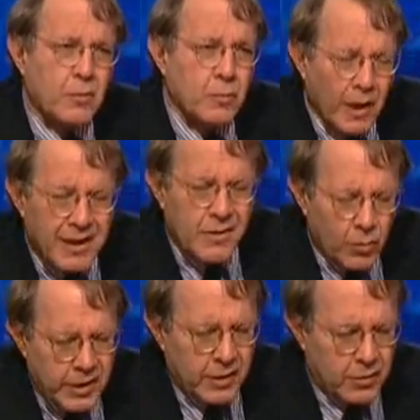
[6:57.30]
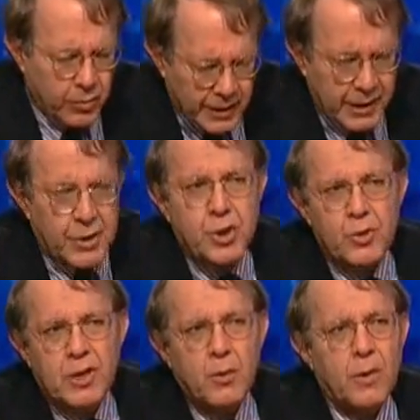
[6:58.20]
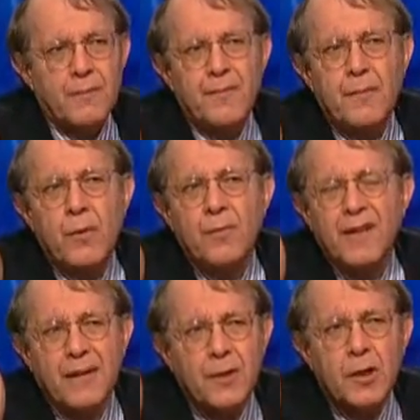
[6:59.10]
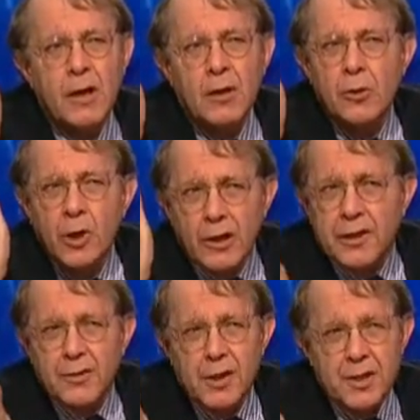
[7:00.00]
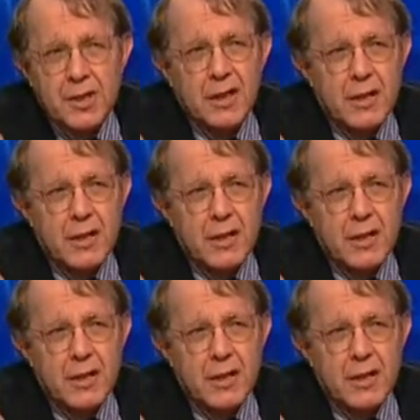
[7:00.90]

right-wing critics who've never looked at this